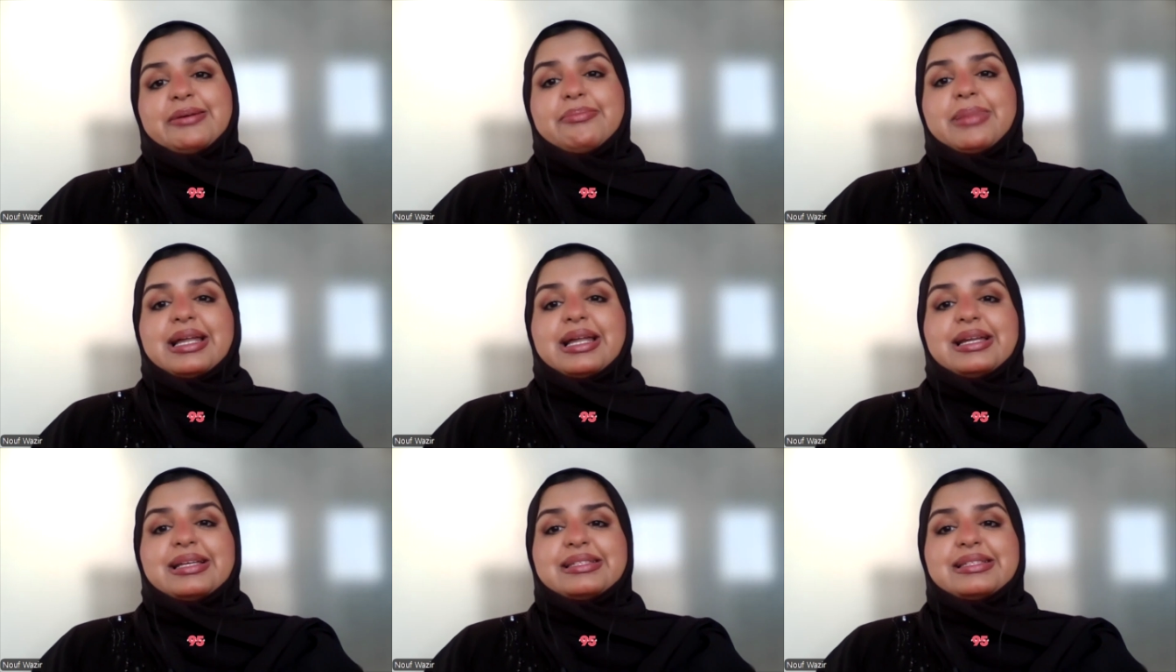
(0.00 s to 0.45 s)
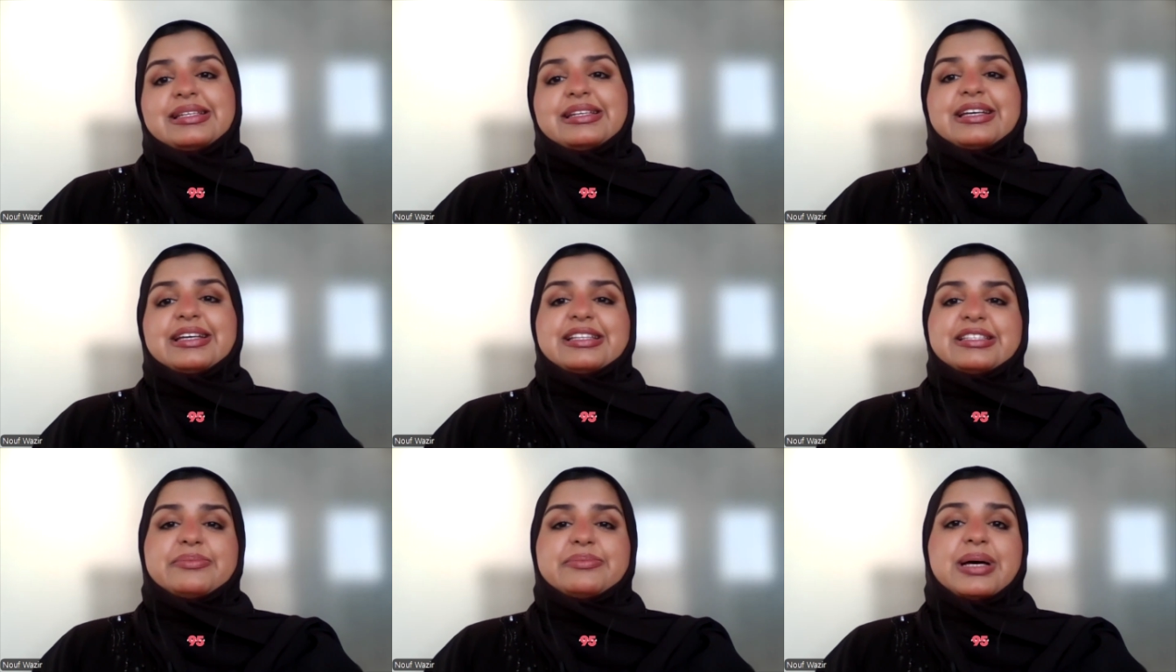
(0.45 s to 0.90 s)

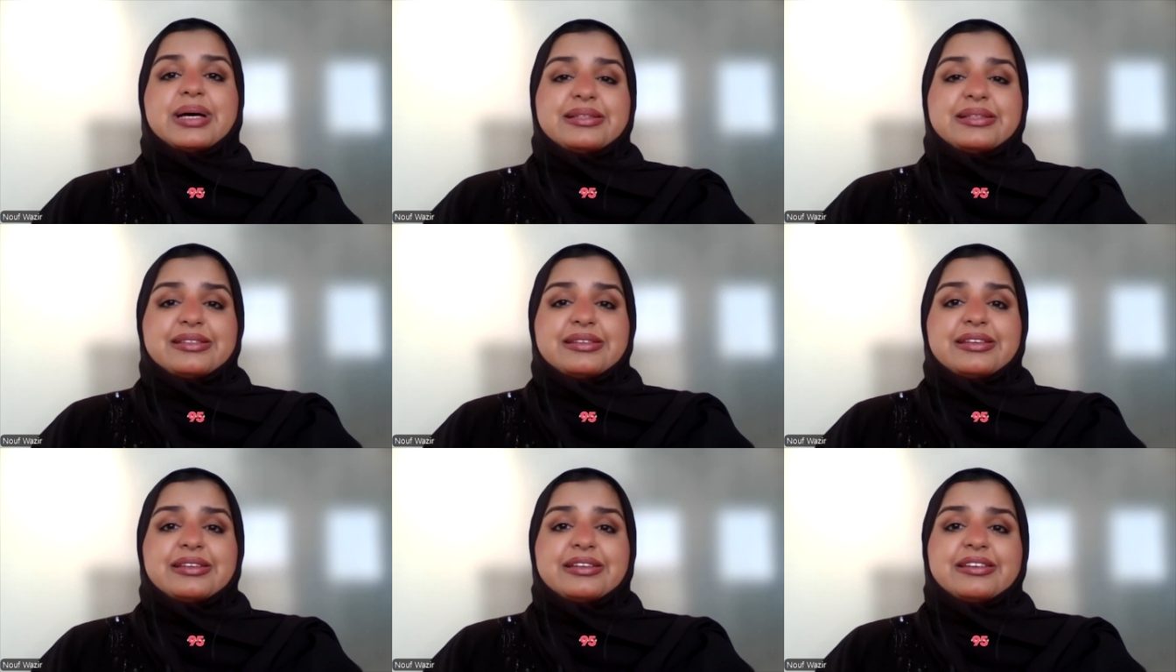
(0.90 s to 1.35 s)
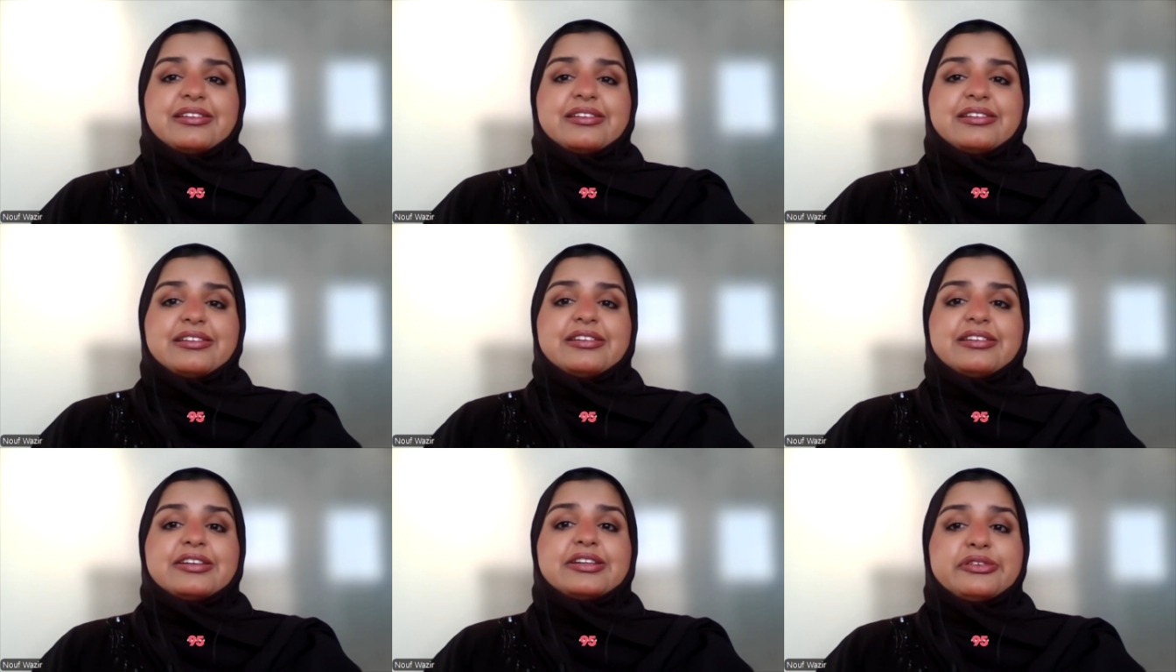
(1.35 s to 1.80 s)
balancing a demanding
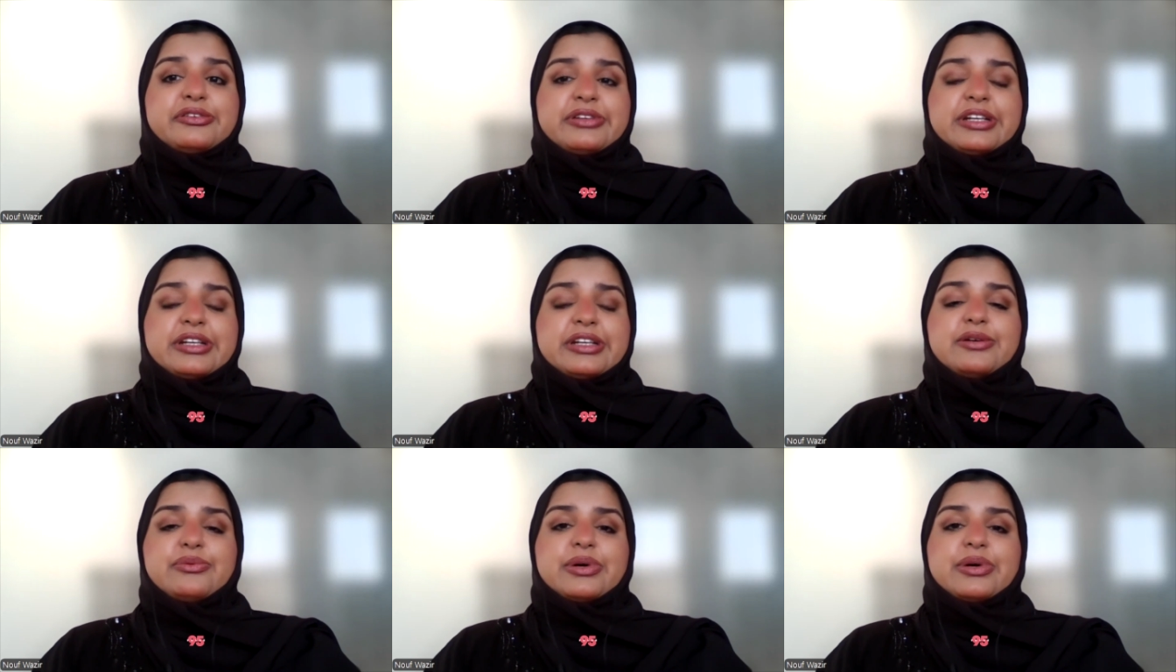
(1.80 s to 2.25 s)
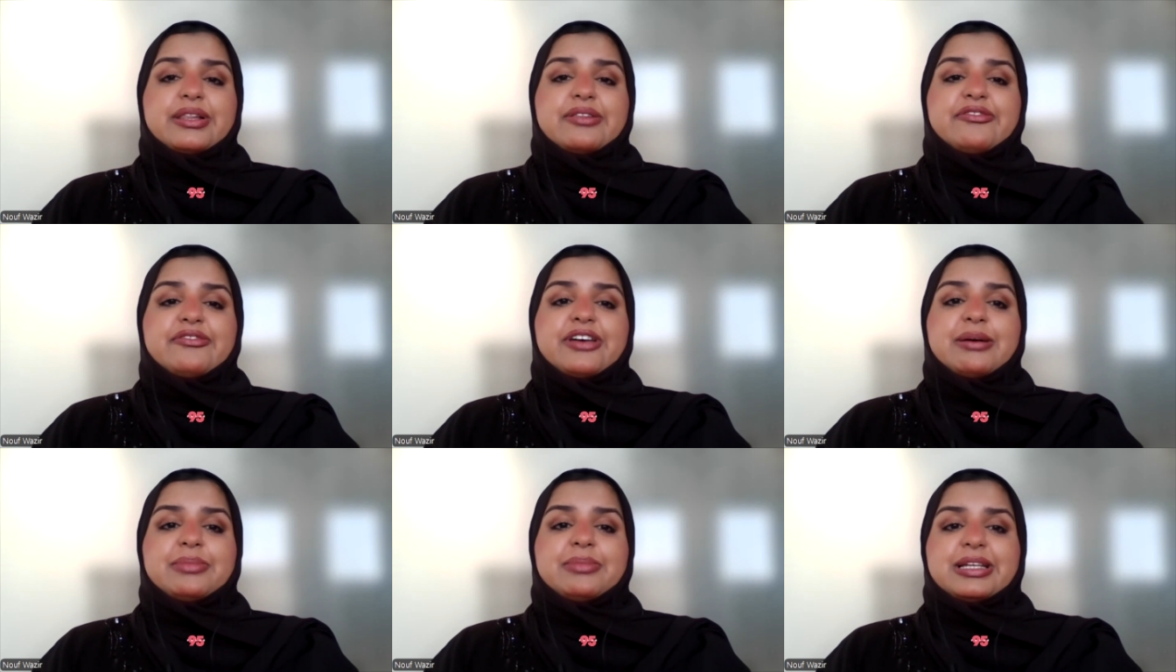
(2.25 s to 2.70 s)
uh, career with
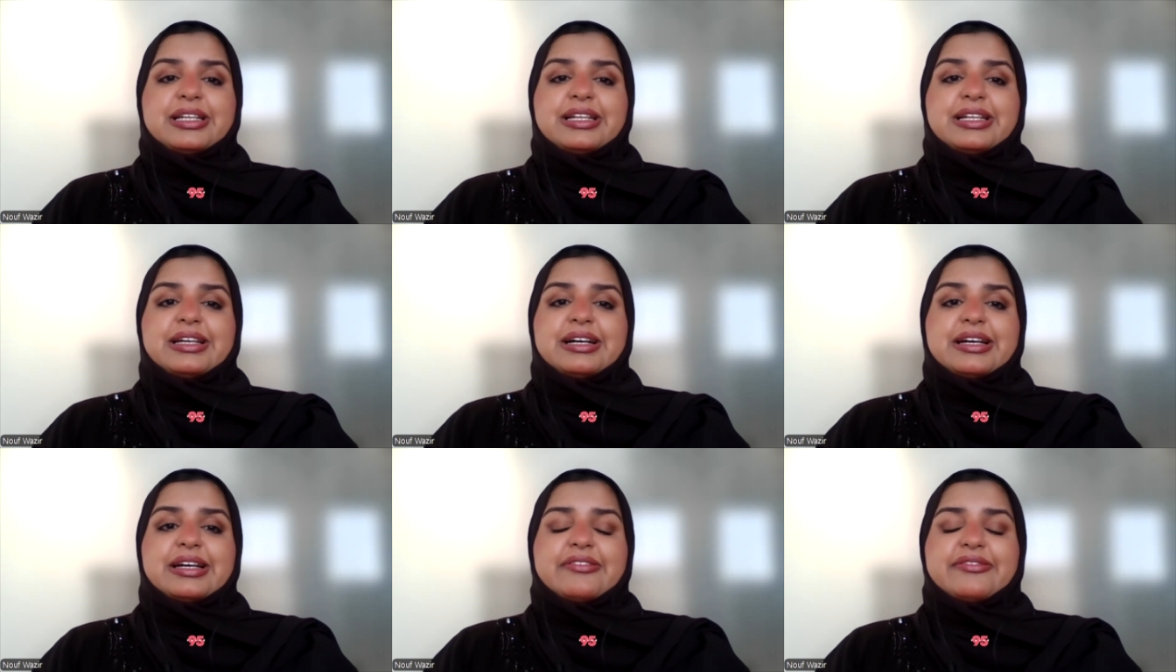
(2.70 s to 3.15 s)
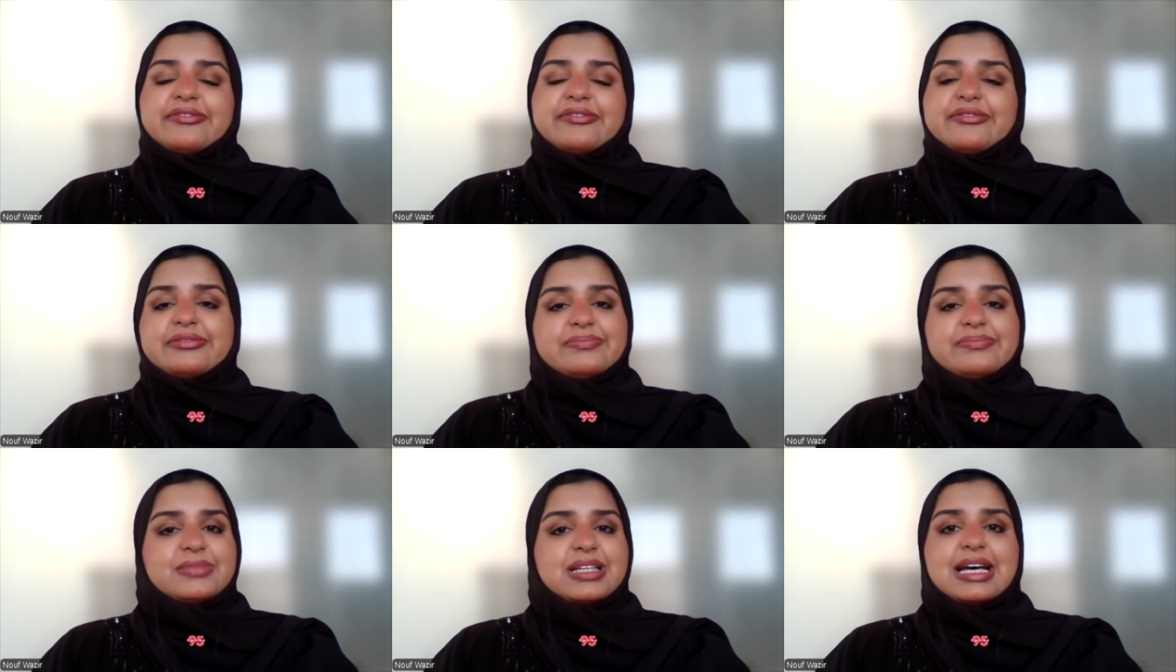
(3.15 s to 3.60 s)
family life
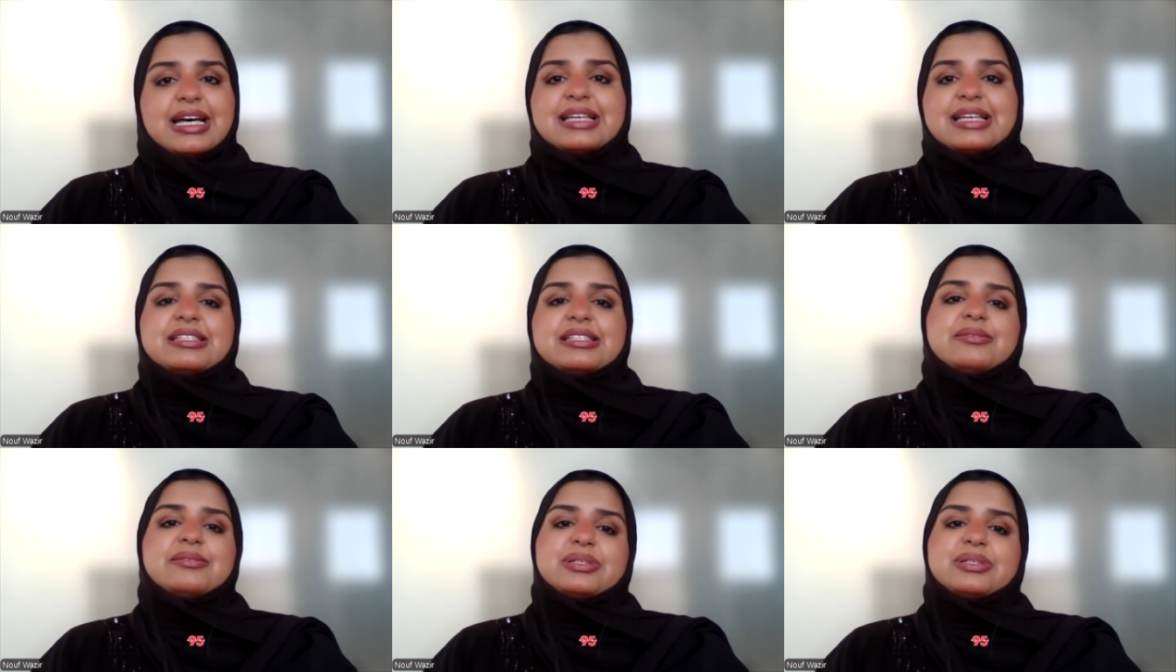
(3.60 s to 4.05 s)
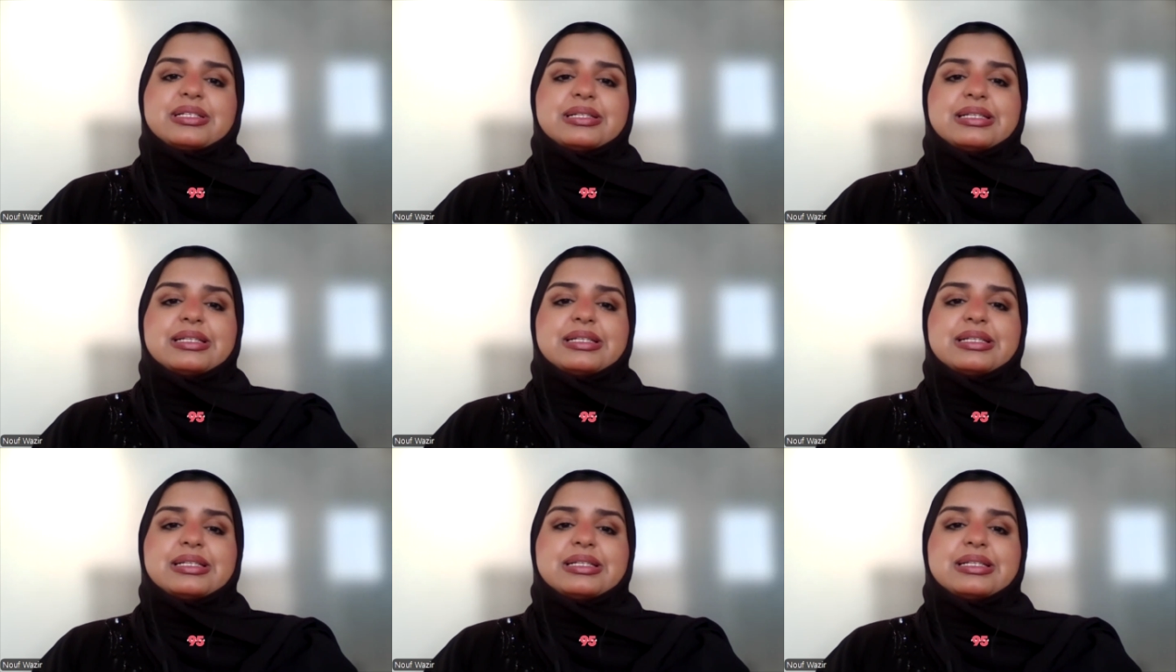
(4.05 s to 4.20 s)
hasn't